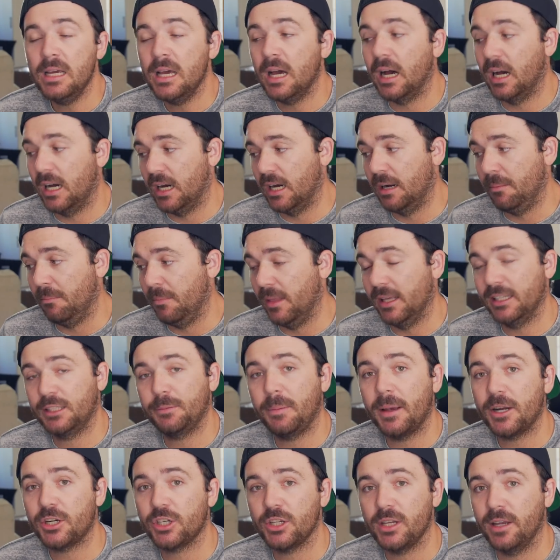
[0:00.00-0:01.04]
um,
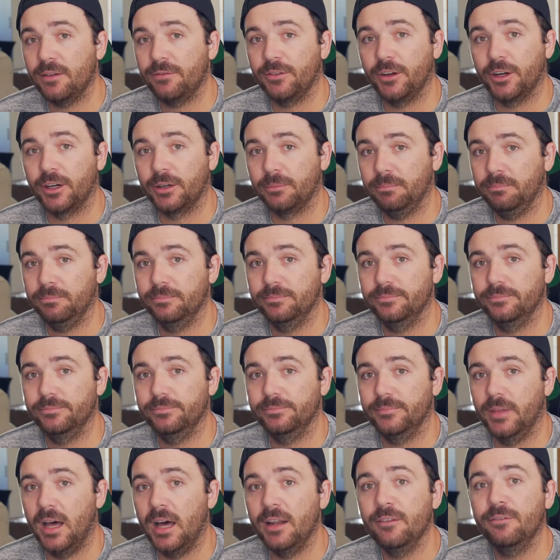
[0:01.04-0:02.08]
especially if you're
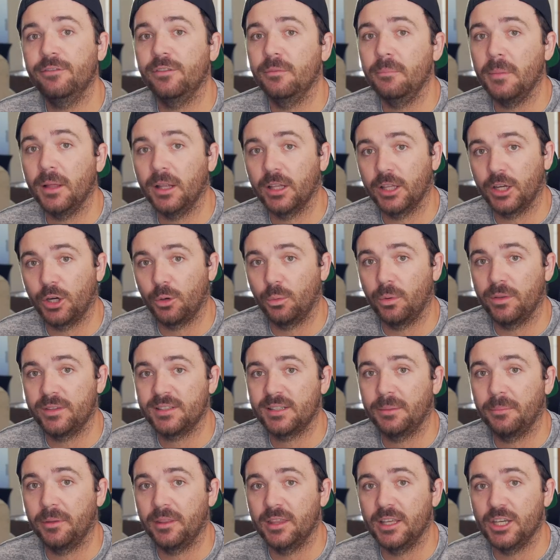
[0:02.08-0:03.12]
unfamiliar with
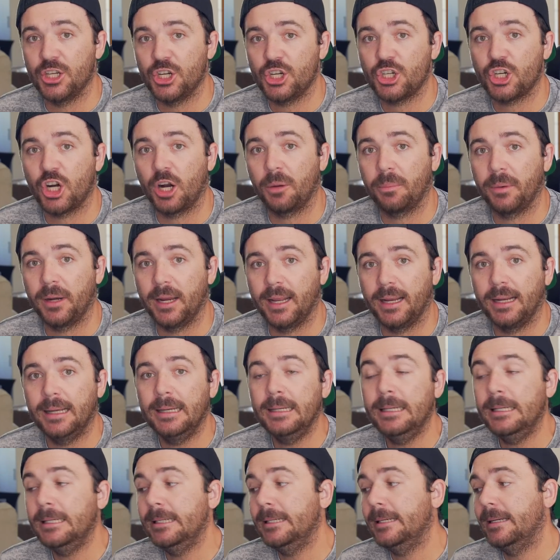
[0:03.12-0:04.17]
some of the sharpening
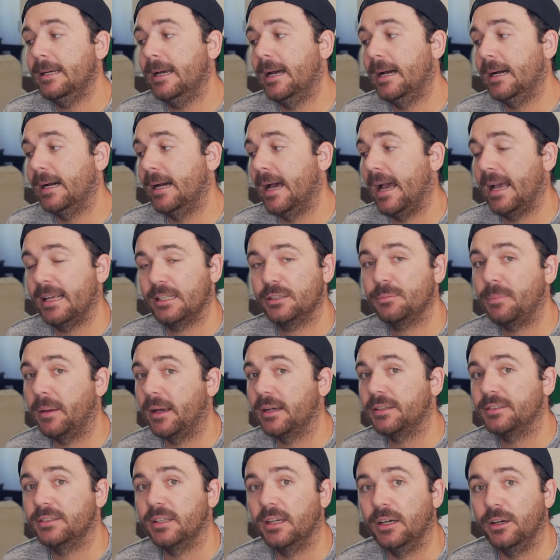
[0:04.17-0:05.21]
uh,
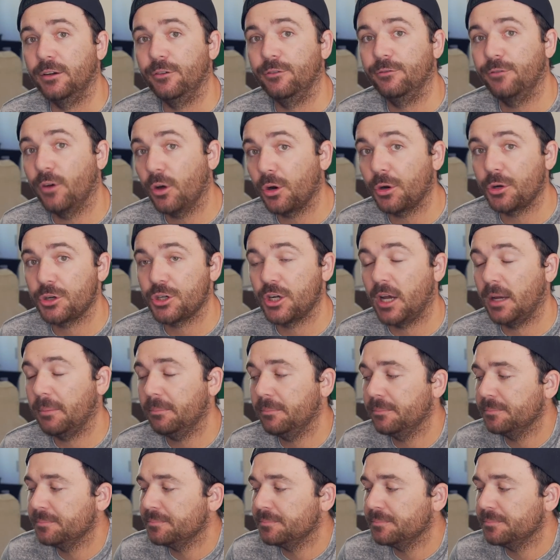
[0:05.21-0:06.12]
aspects of Photoshop.